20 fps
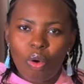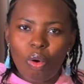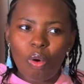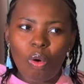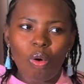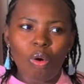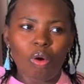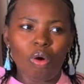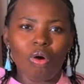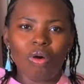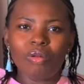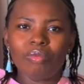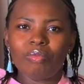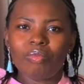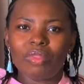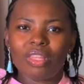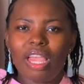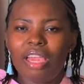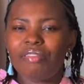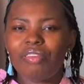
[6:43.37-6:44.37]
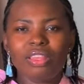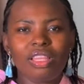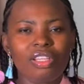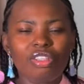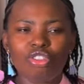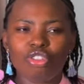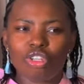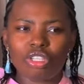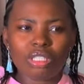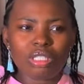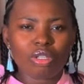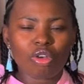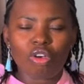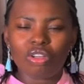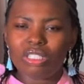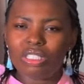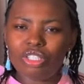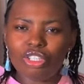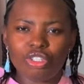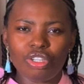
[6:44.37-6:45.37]
or everything is just,
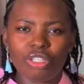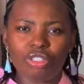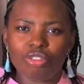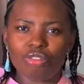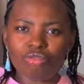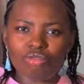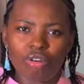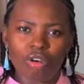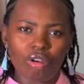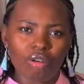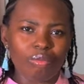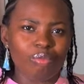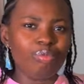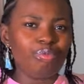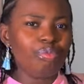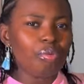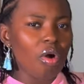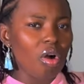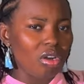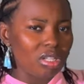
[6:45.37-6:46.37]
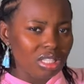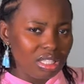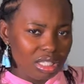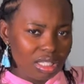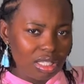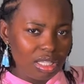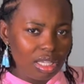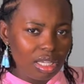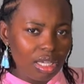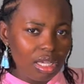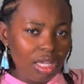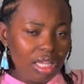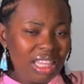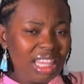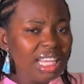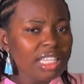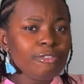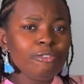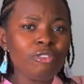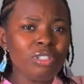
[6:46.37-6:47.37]
coordination is wrong, but
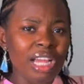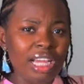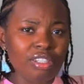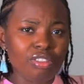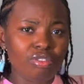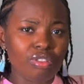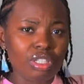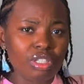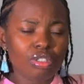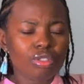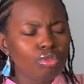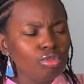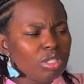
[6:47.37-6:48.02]
there's food and drinks.